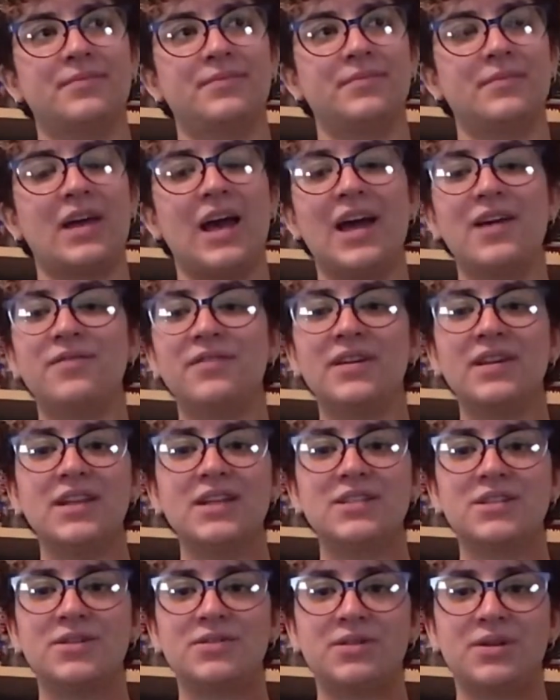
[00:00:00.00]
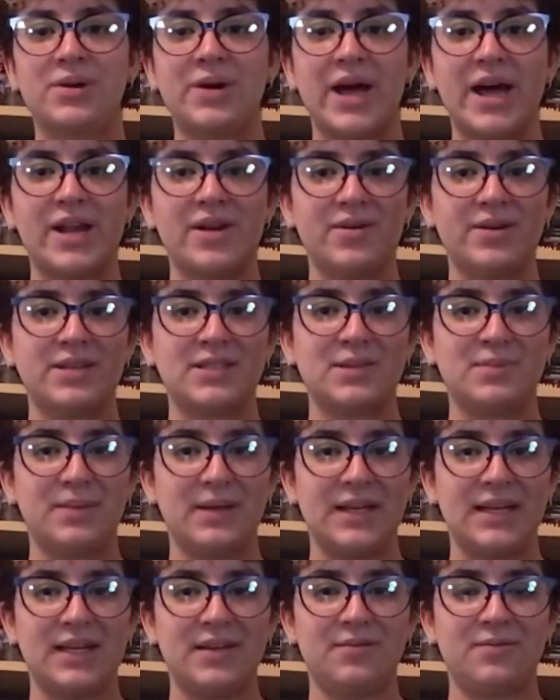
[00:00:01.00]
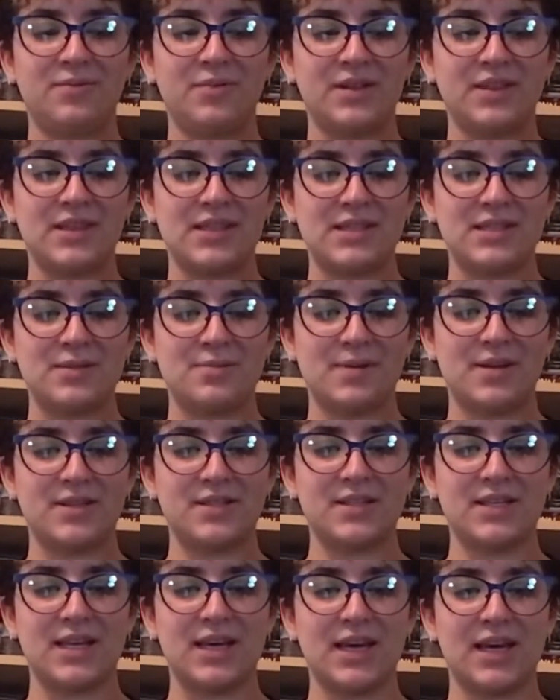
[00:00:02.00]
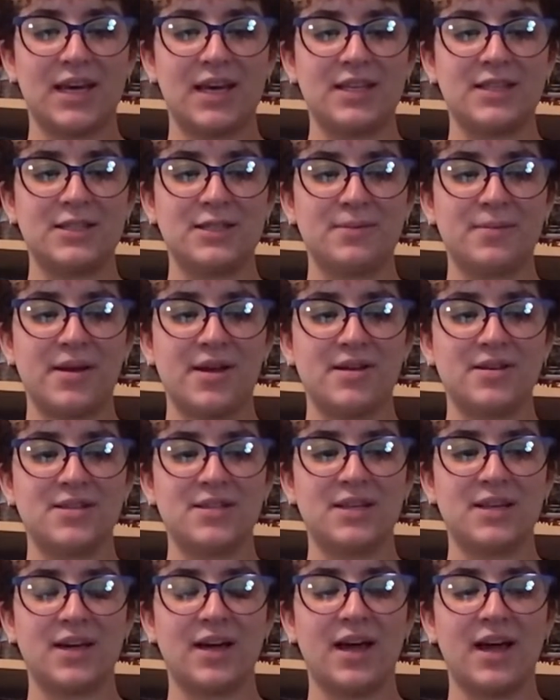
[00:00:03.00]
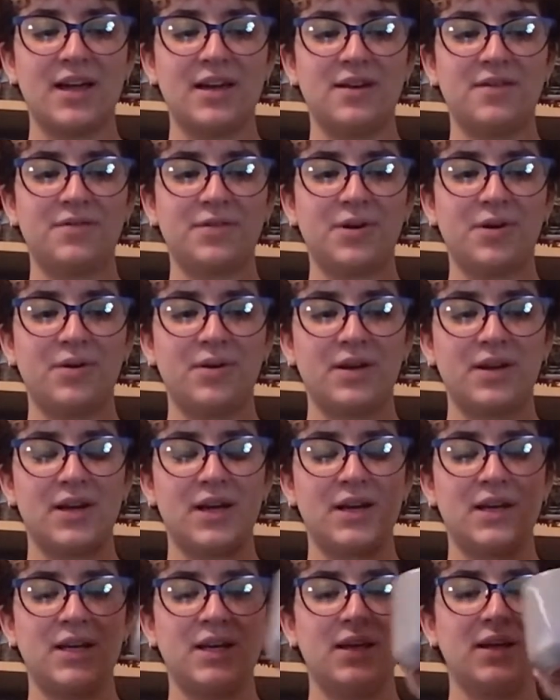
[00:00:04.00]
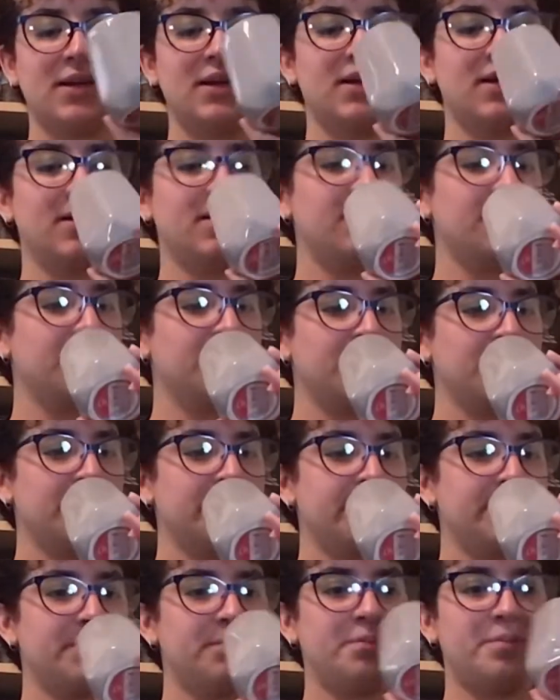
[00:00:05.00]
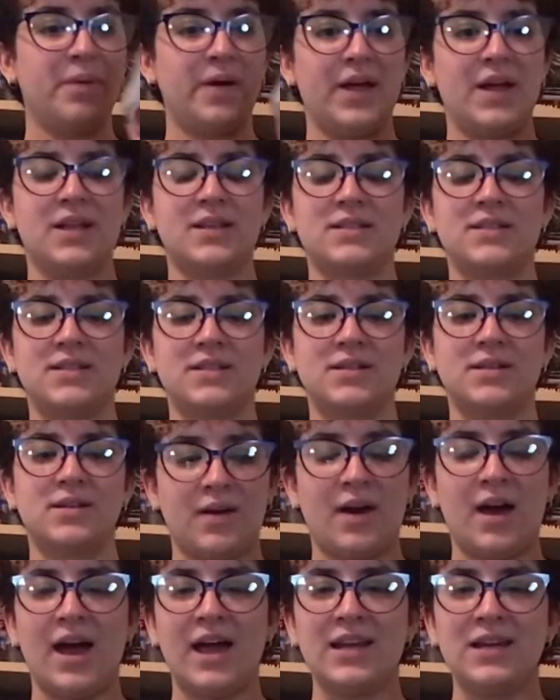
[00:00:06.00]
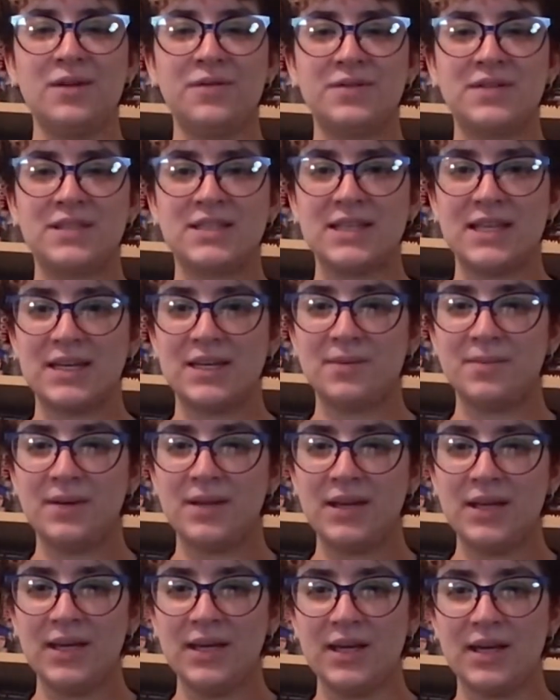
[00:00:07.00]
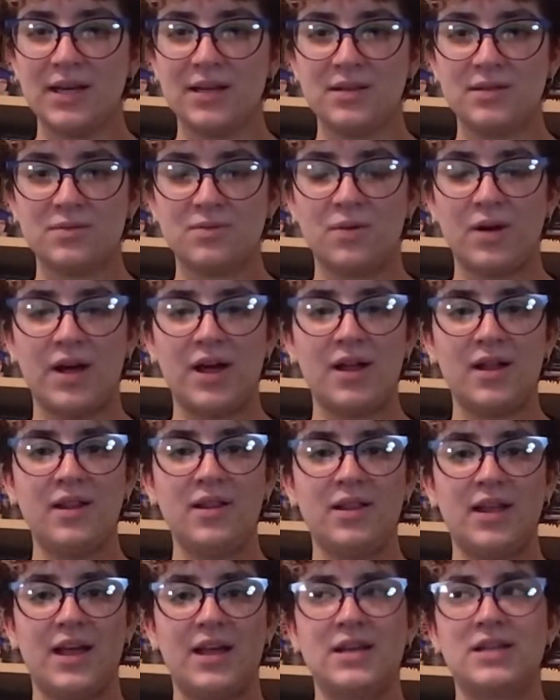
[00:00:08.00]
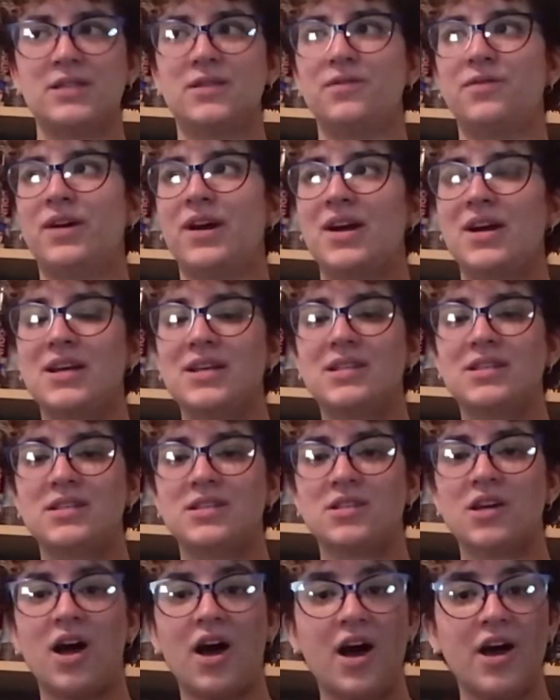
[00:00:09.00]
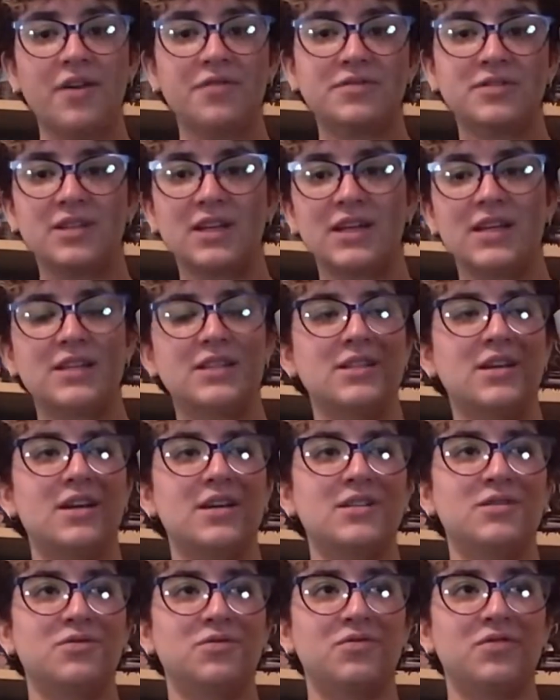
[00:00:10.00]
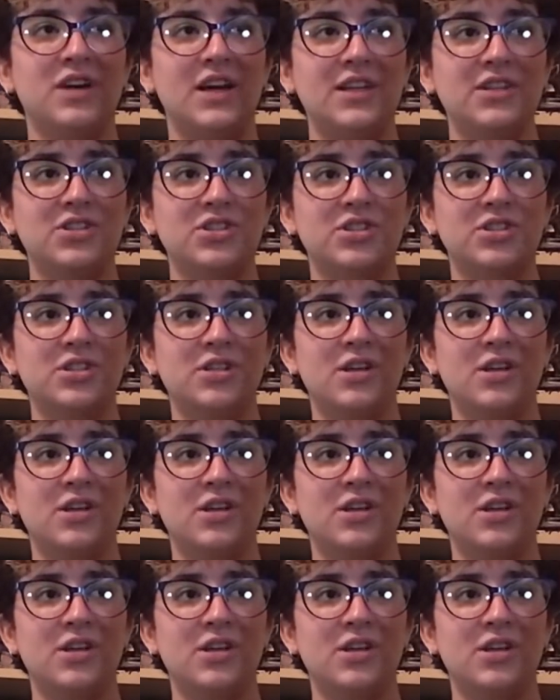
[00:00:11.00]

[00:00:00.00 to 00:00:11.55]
I really don't know how to explain what this smells like. It smells kind of coconutty, but kind of cinnamony as well, and it's very soft, like it's not as rich.